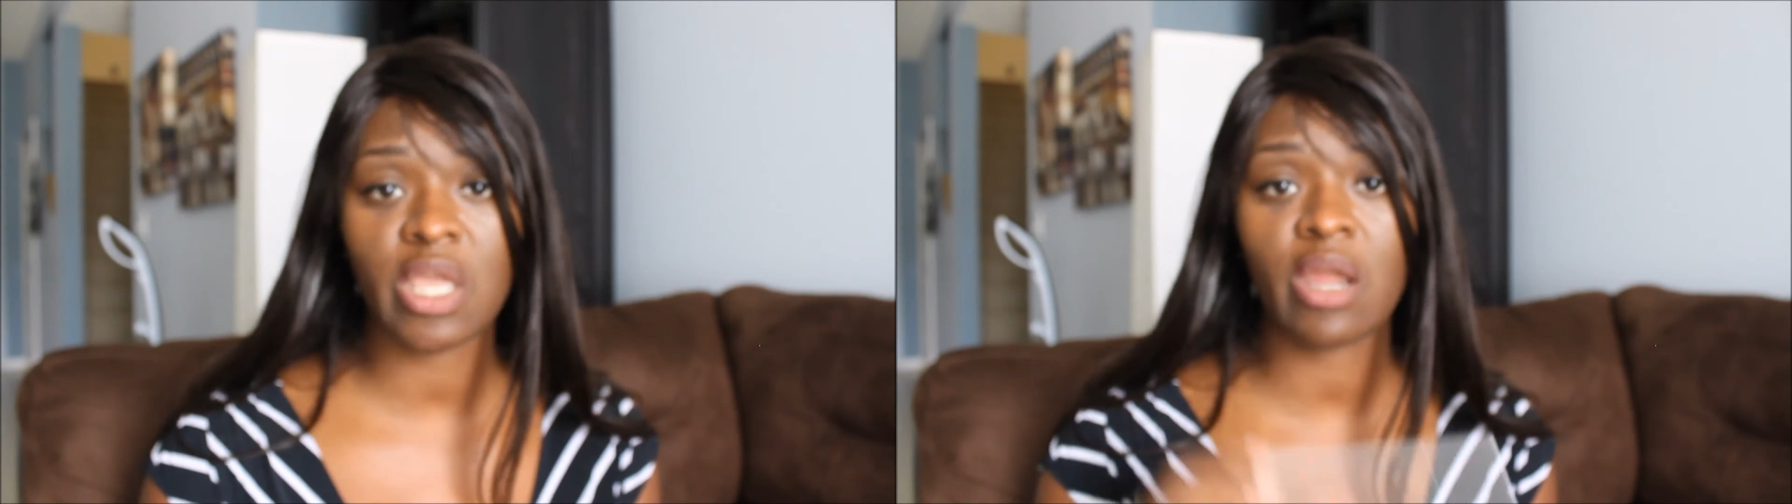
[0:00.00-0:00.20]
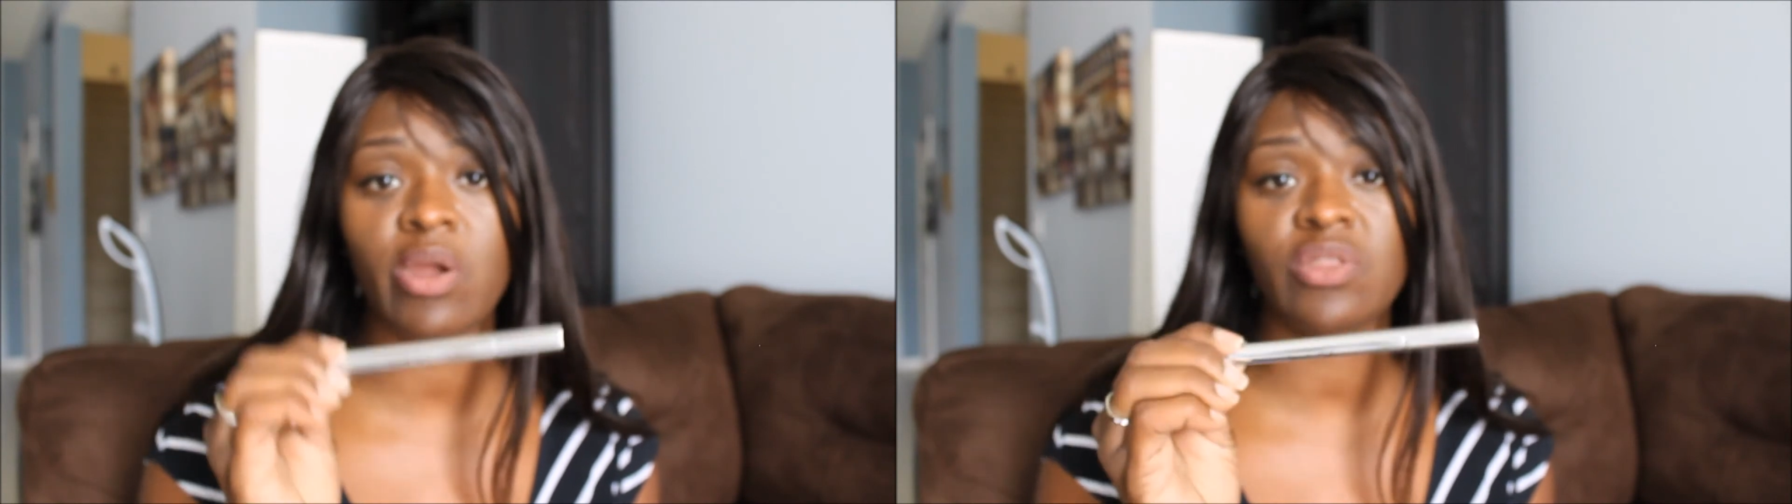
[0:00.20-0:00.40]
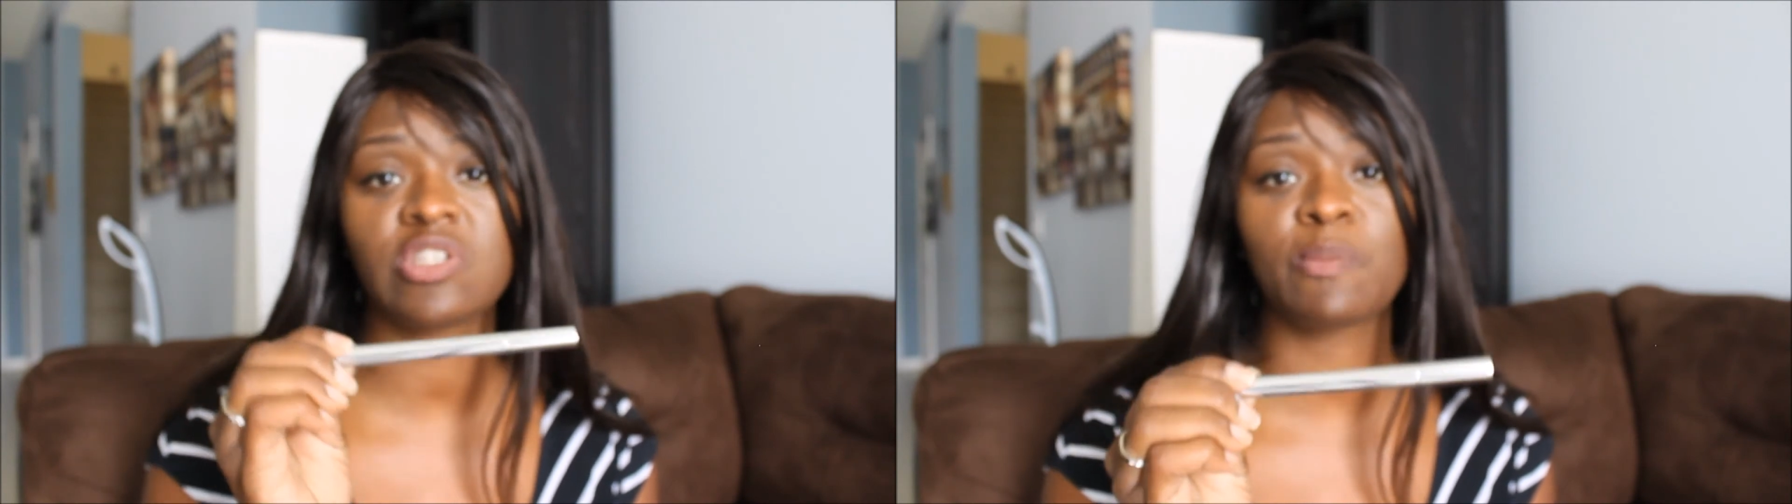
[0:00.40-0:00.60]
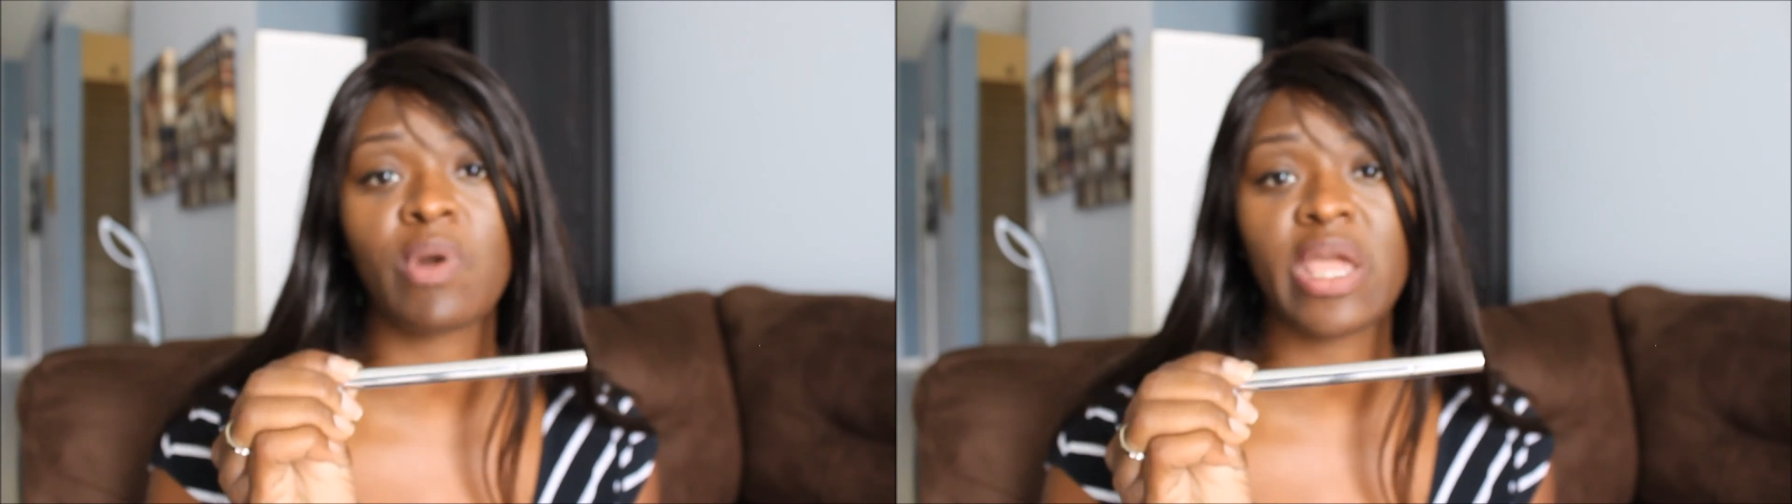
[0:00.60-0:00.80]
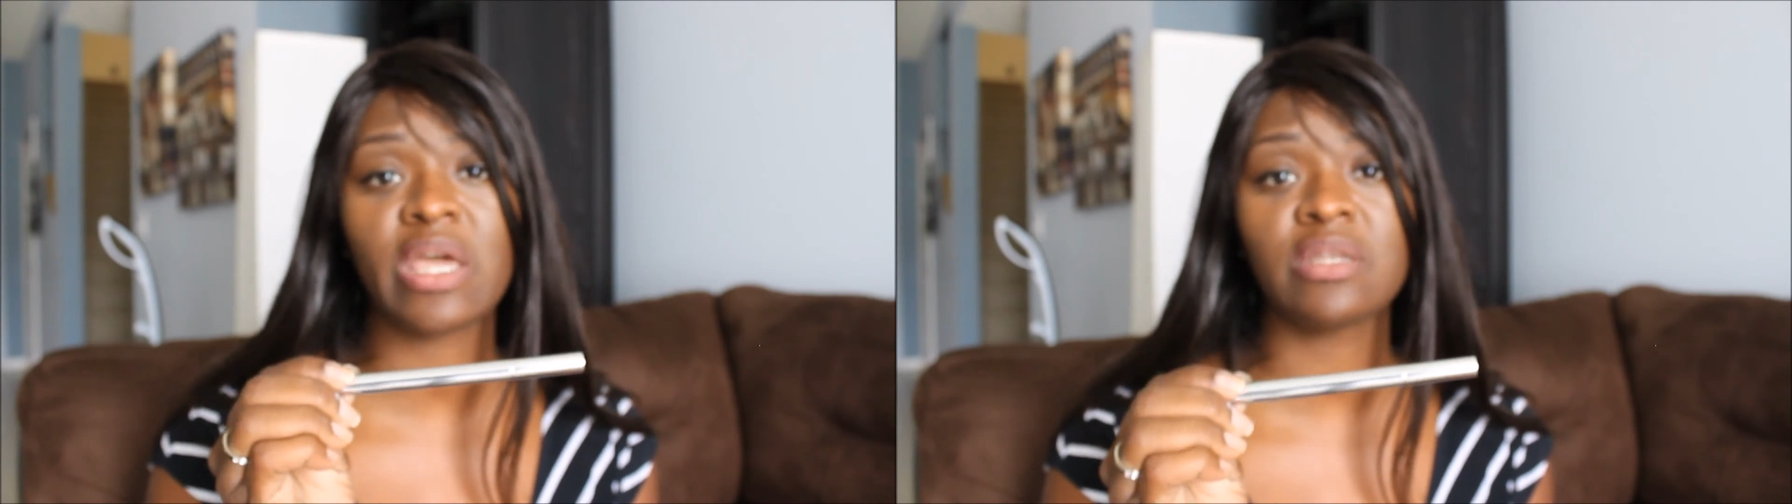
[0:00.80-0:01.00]
carry this
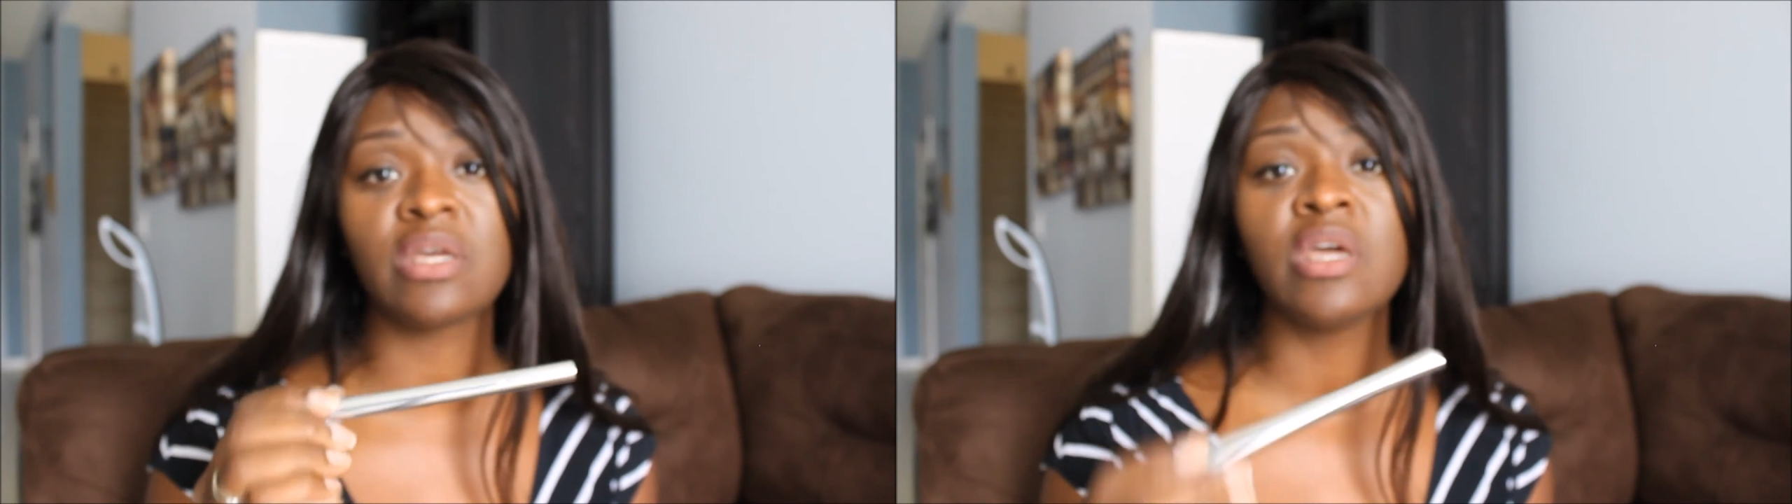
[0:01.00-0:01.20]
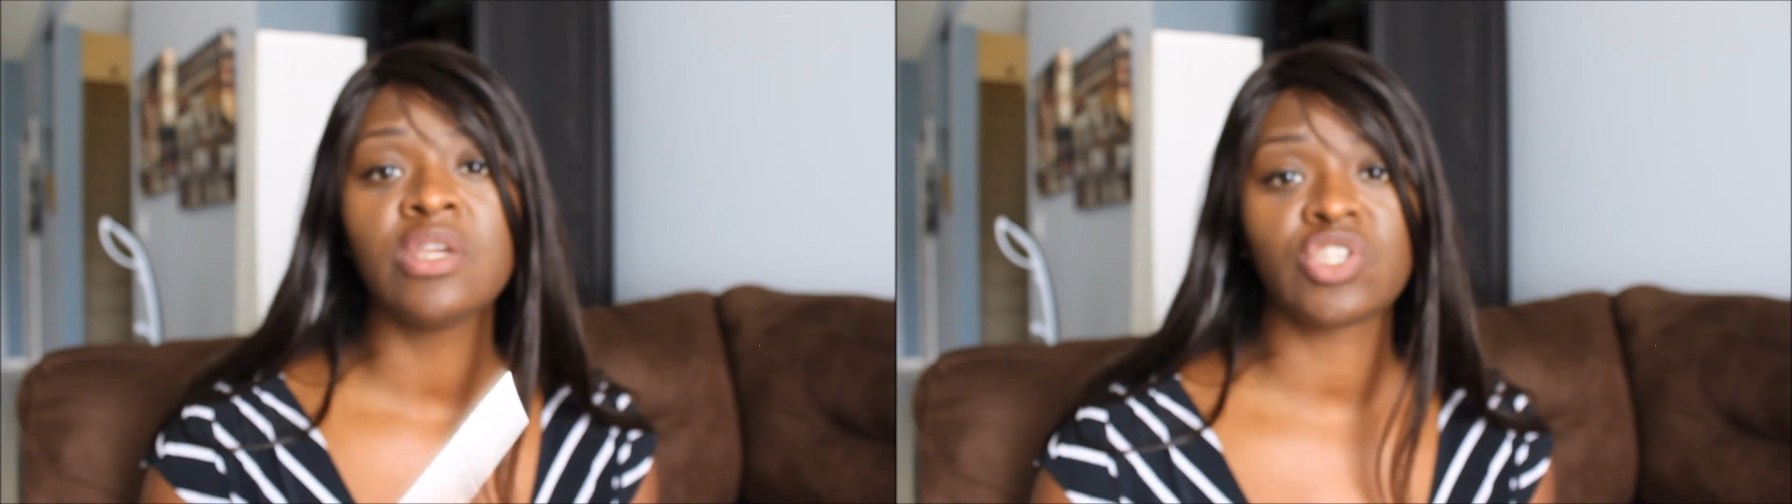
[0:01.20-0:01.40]
brand,